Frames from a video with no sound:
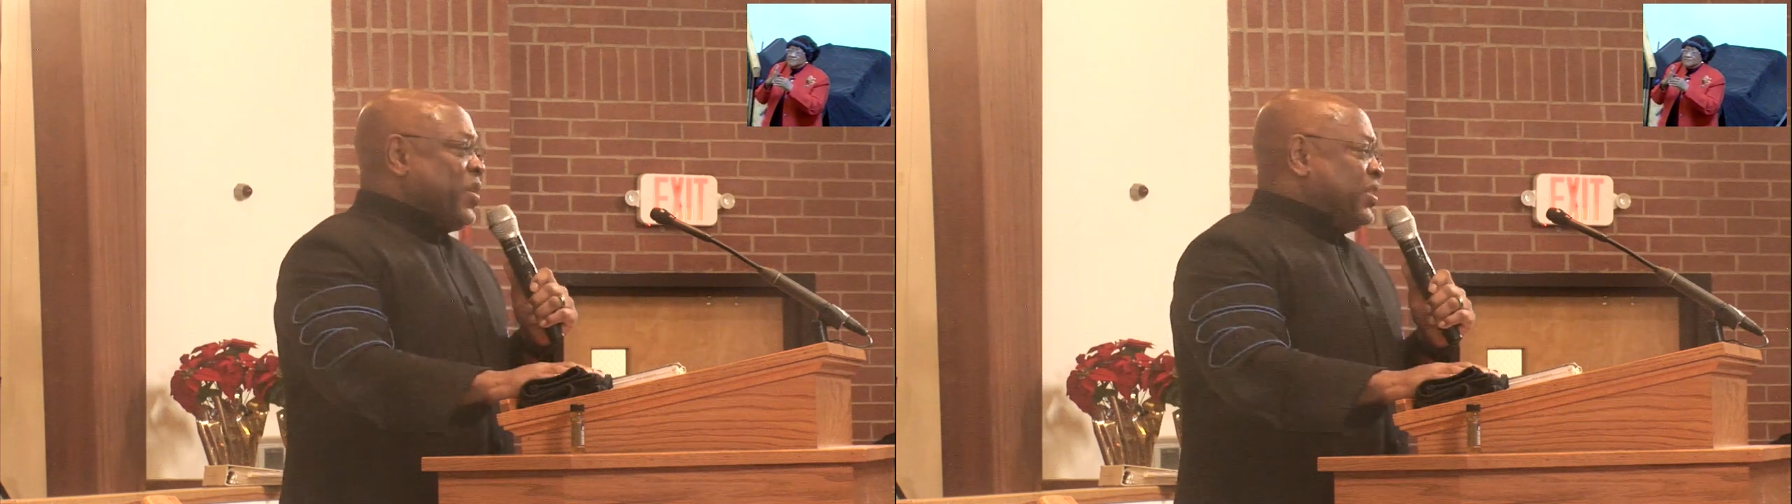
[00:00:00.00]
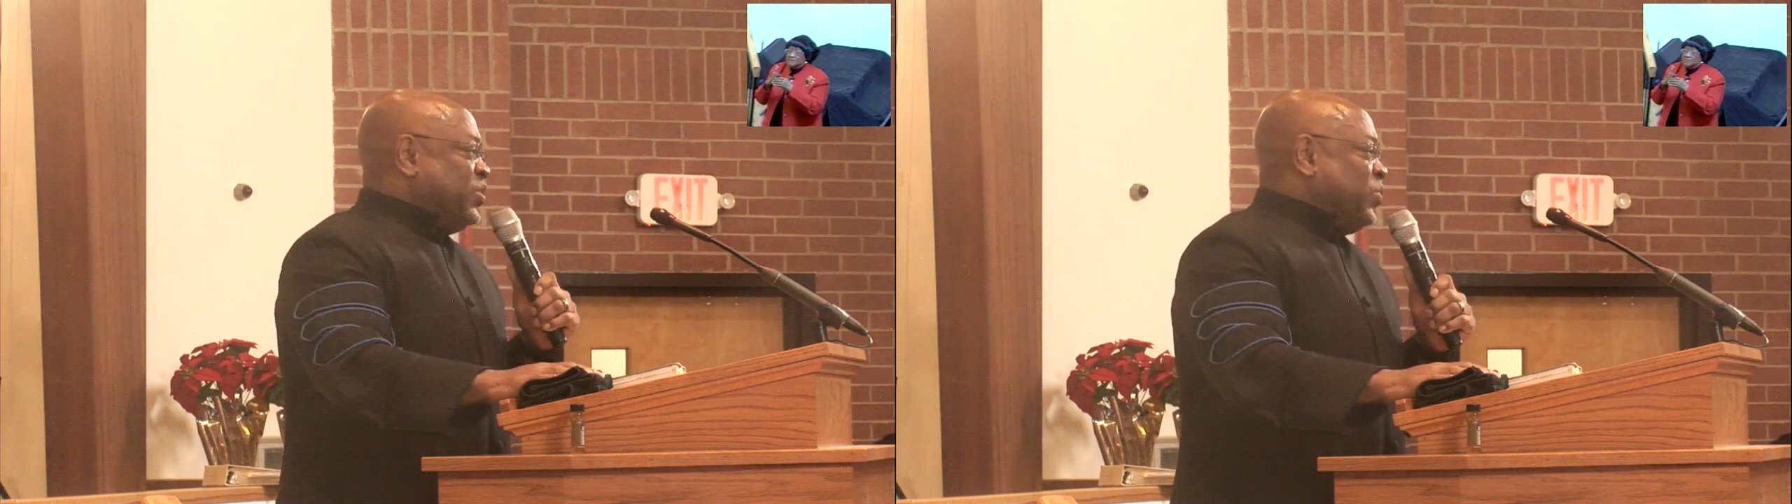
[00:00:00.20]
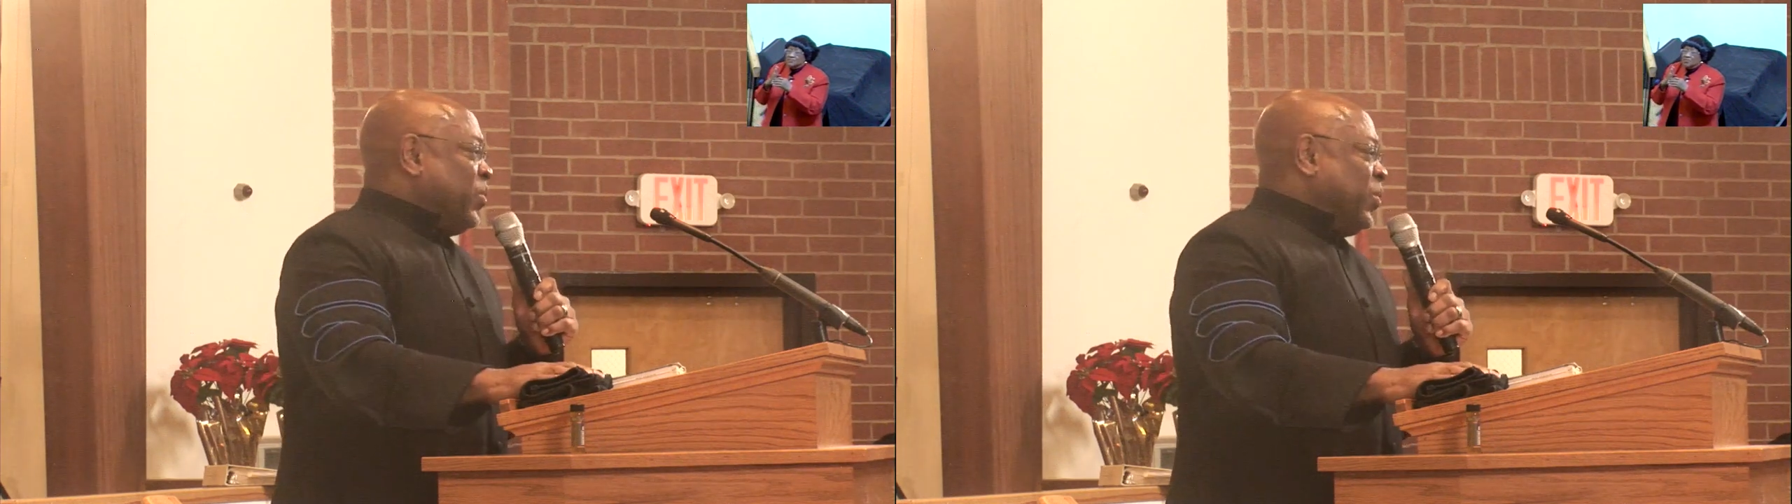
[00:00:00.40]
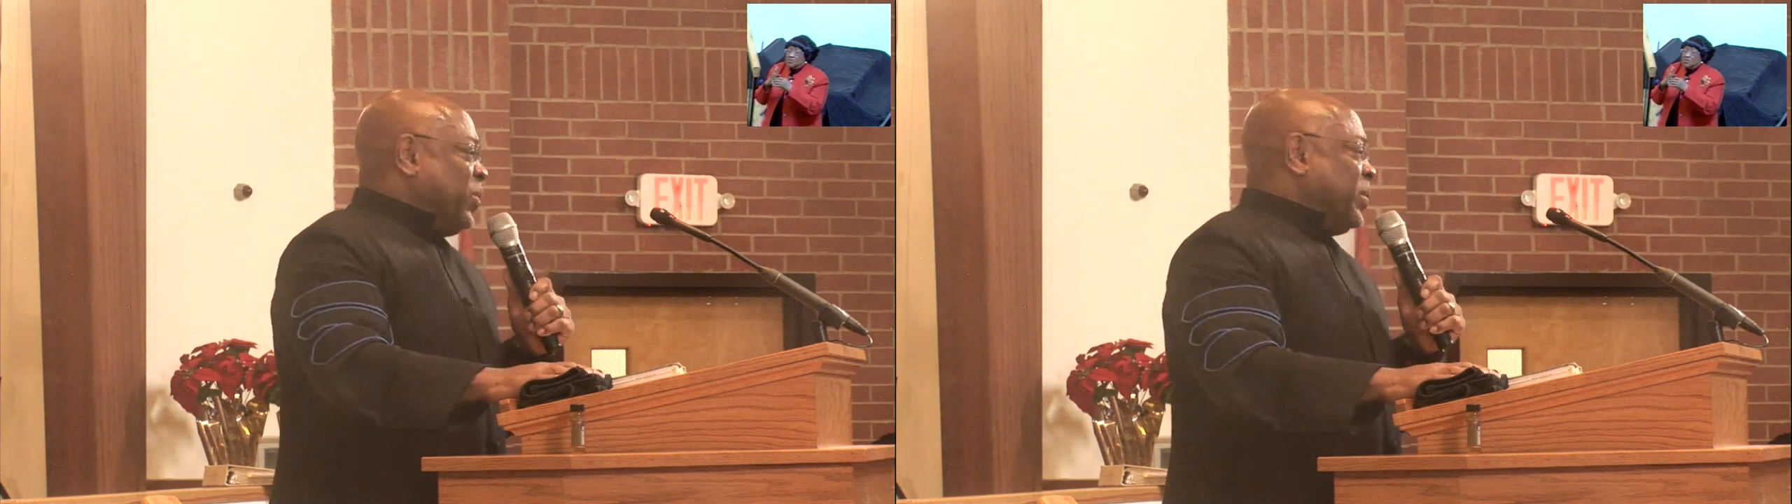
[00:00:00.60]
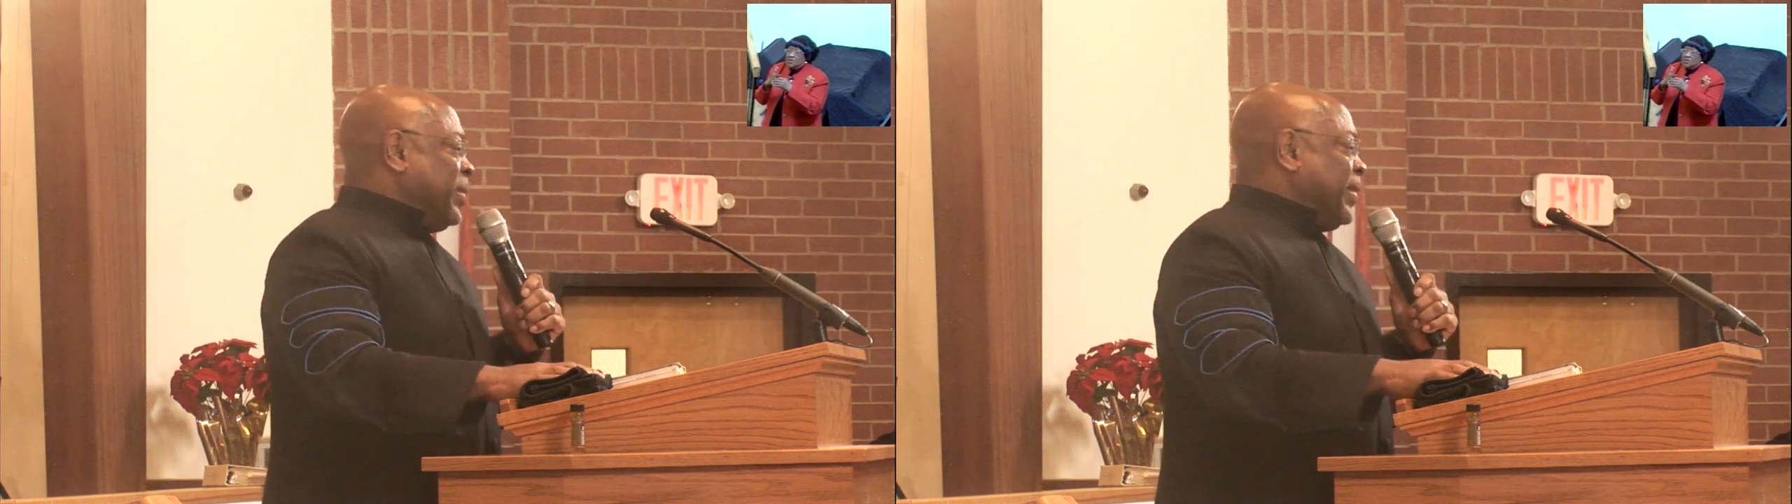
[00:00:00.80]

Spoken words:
much more.